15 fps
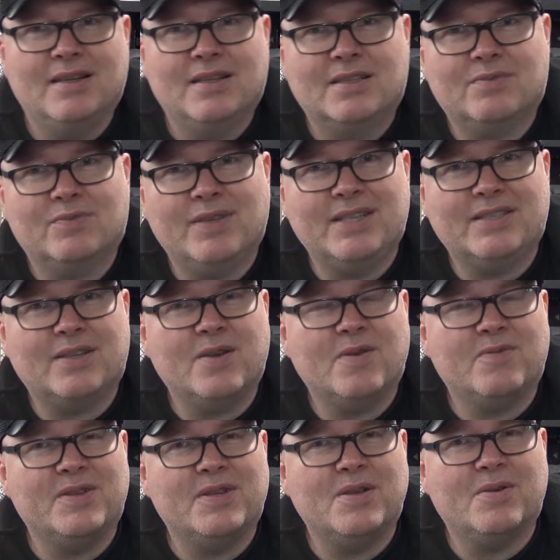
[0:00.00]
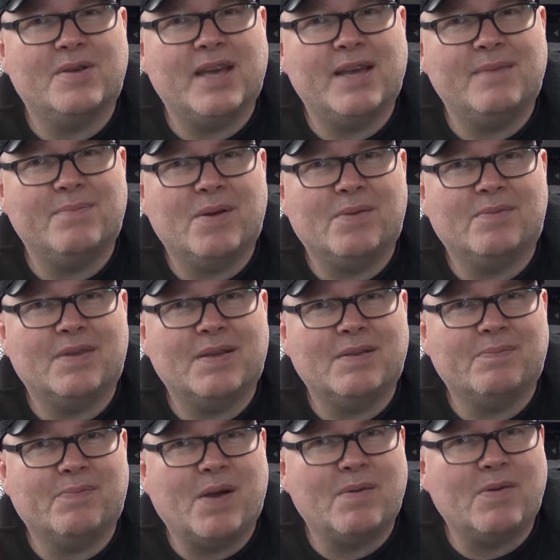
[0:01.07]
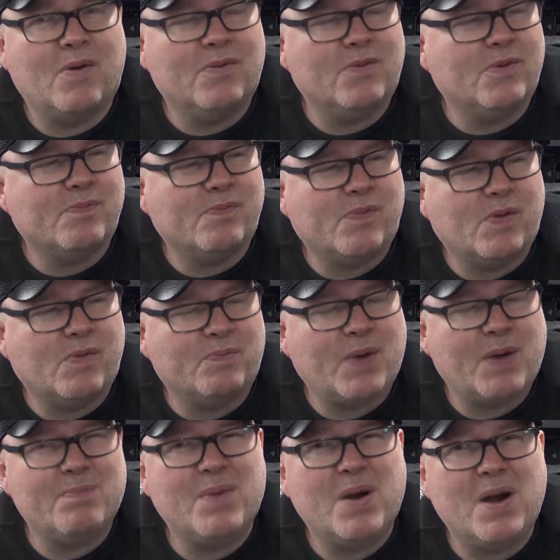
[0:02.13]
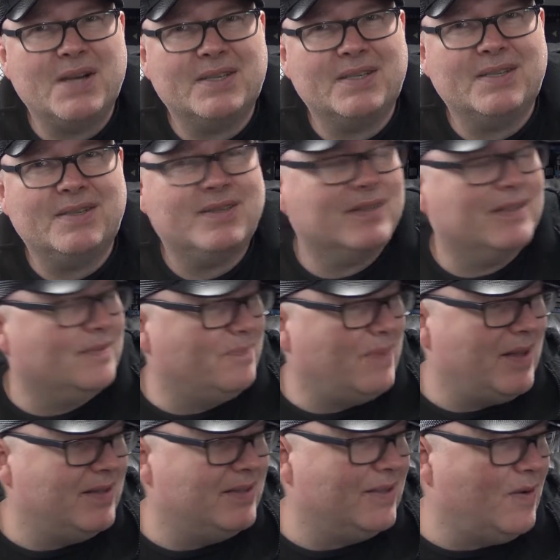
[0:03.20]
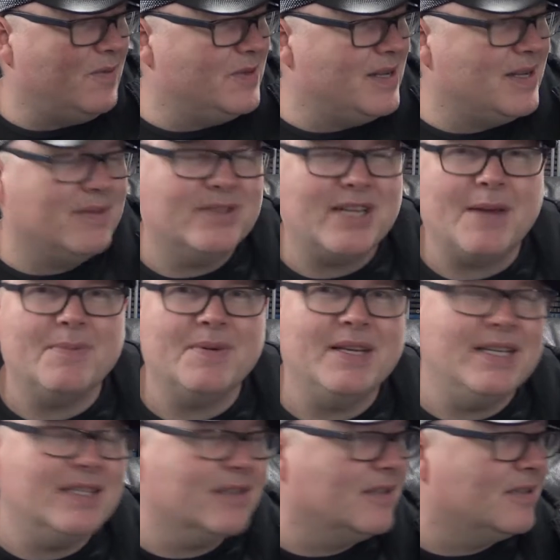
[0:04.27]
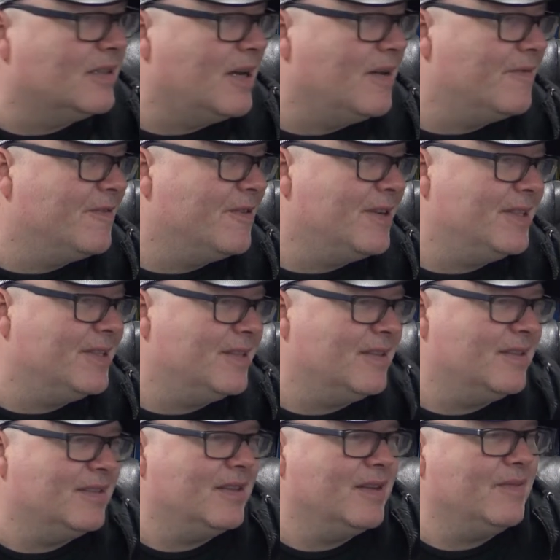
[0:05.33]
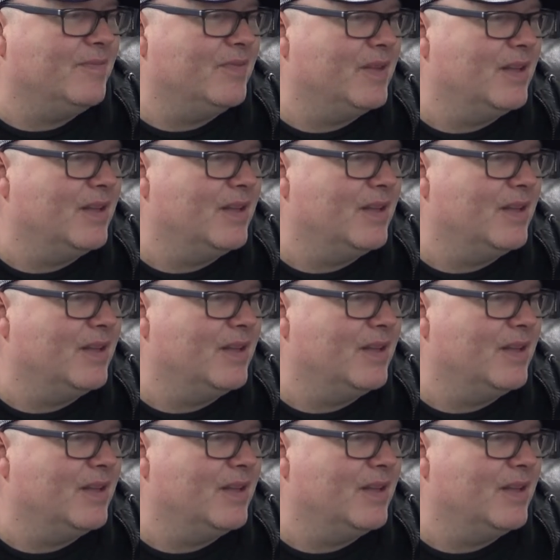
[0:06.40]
It's released over in the UK by Midas, but it's obviously a Japanese type fighter. So,